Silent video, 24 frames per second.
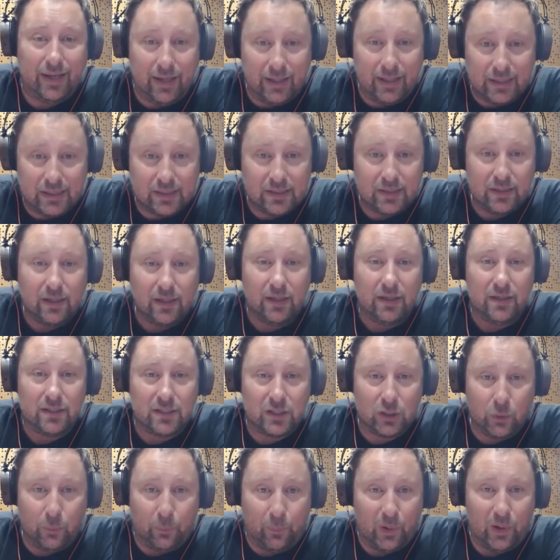is
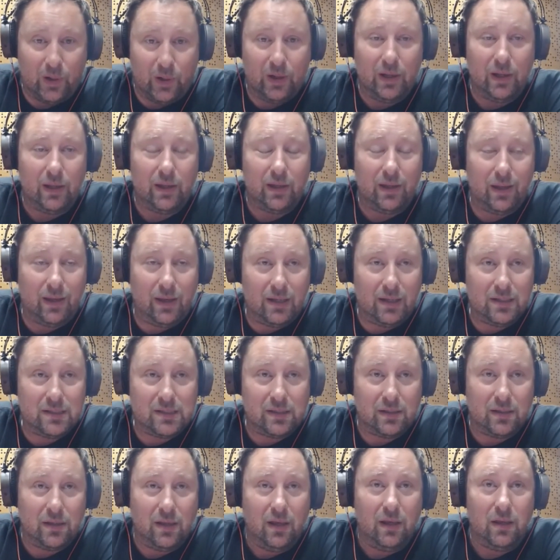super
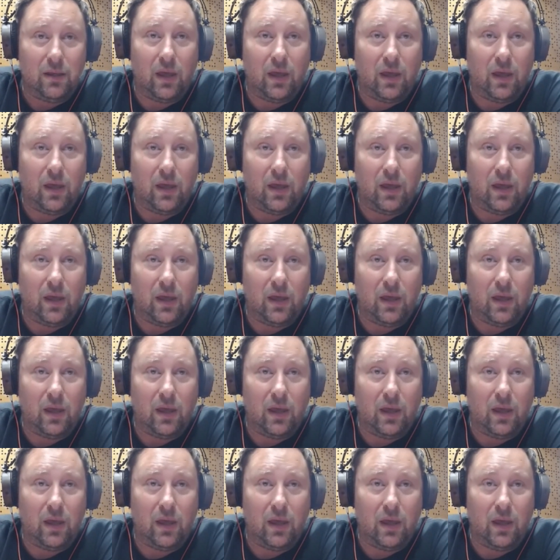easy.